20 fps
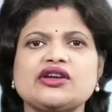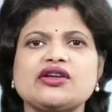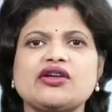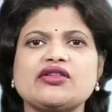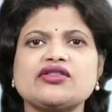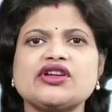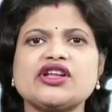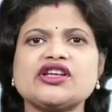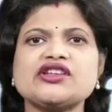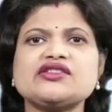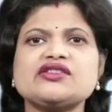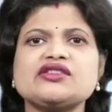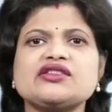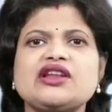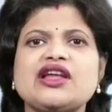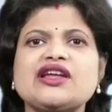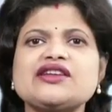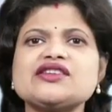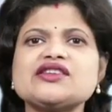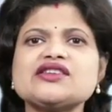Now
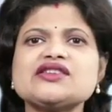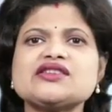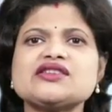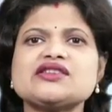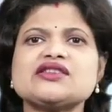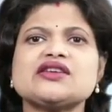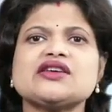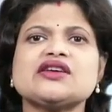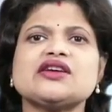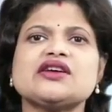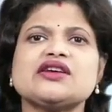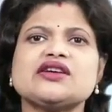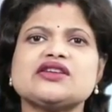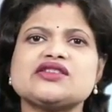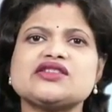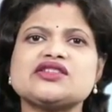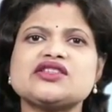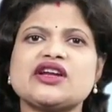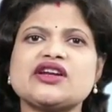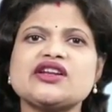let us
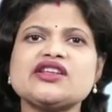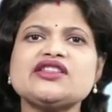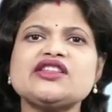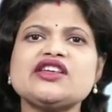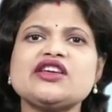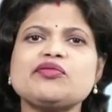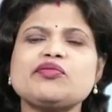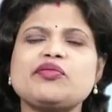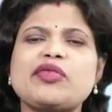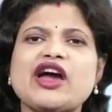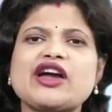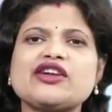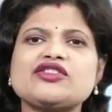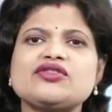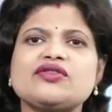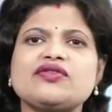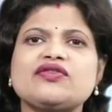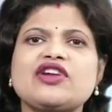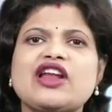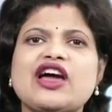study the
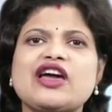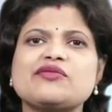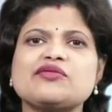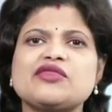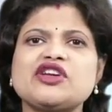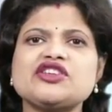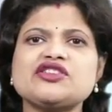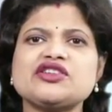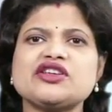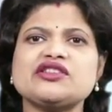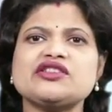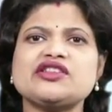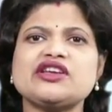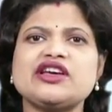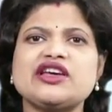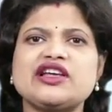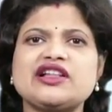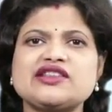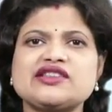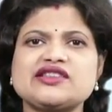impact of climate in the
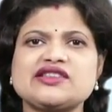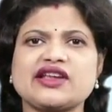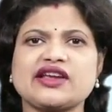health